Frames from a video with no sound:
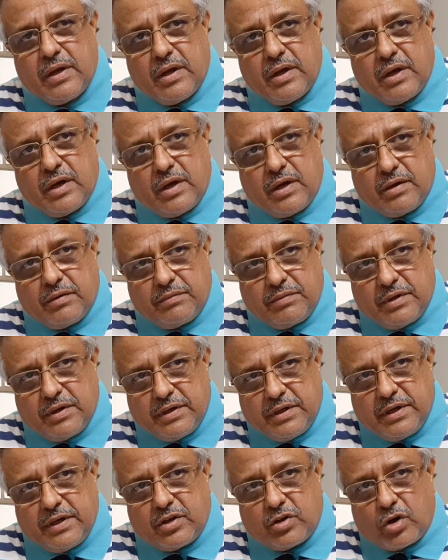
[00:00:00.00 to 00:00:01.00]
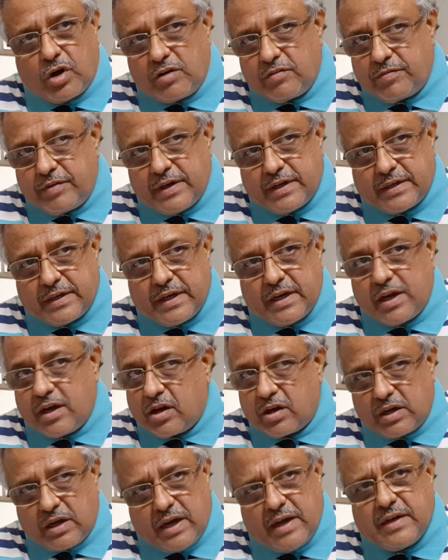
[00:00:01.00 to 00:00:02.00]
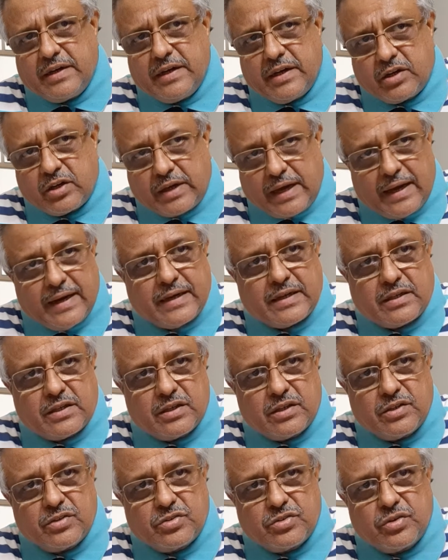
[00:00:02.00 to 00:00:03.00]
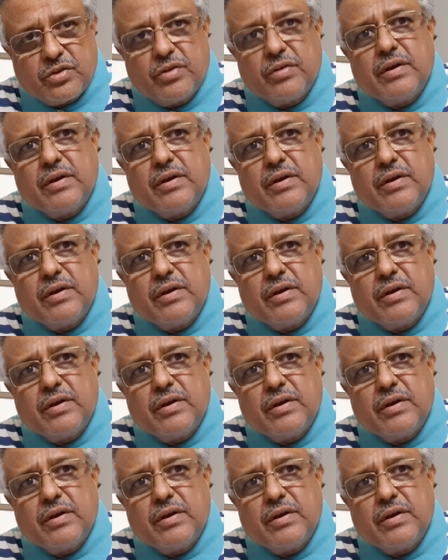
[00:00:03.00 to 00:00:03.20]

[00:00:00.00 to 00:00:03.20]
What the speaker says: did conflicting, I did characters,